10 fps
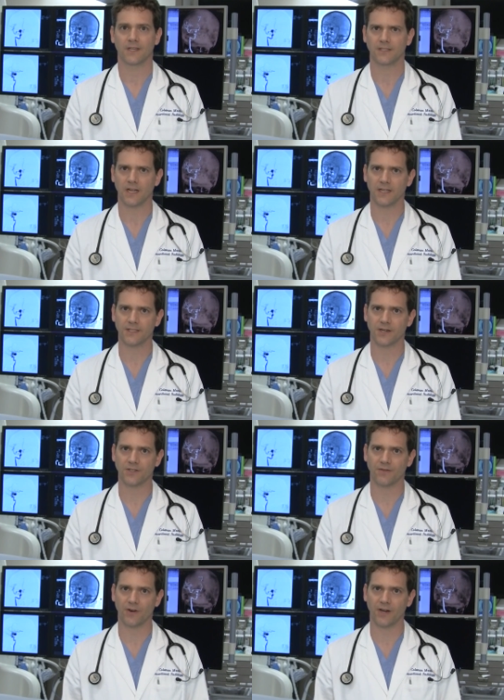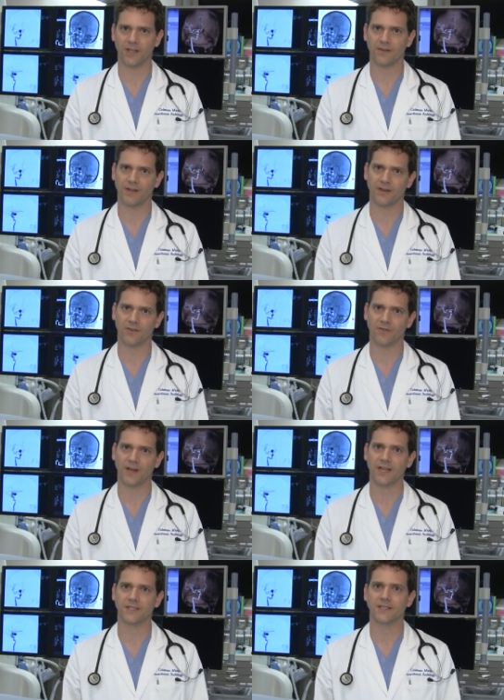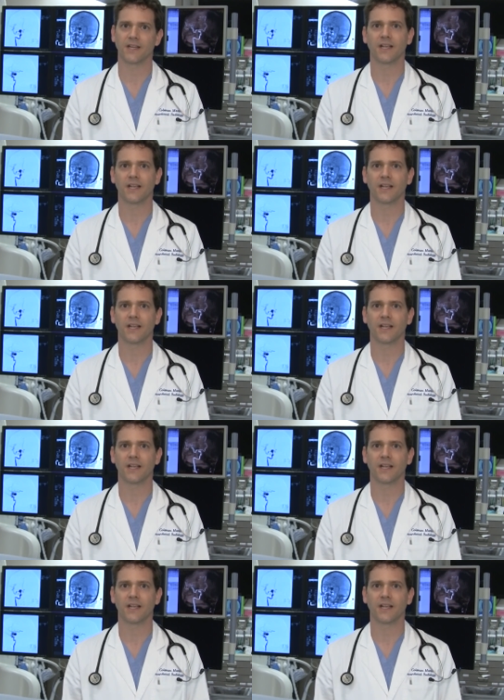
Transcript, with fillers: Solitaire is a very innovative device.